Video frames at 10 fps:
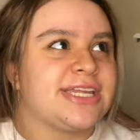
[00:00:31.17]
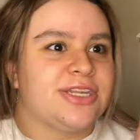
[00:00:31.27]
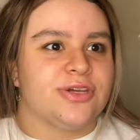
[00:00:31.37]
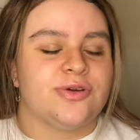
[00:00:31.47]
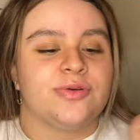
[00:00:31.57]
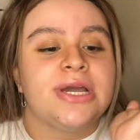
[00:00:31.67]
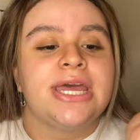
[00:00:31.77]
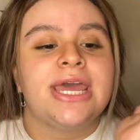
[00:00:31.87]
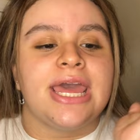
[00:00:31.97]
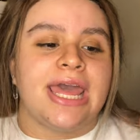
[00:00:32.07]
to do,
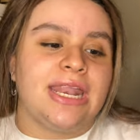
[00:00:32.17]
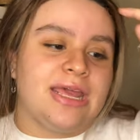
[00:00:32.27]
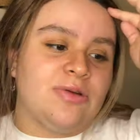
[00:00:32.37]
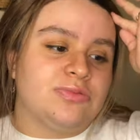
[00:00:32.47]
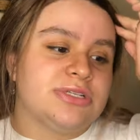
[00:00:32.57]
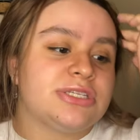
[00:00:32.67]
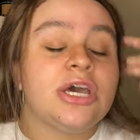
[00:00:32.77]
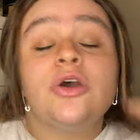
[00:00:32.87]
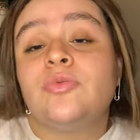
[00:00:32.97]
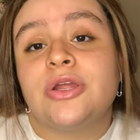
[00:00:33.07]
and it was
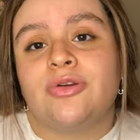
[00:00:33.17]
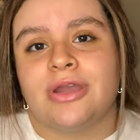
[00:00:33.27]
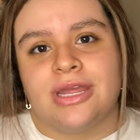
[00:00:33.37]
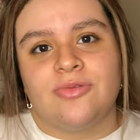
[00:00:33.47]
recreate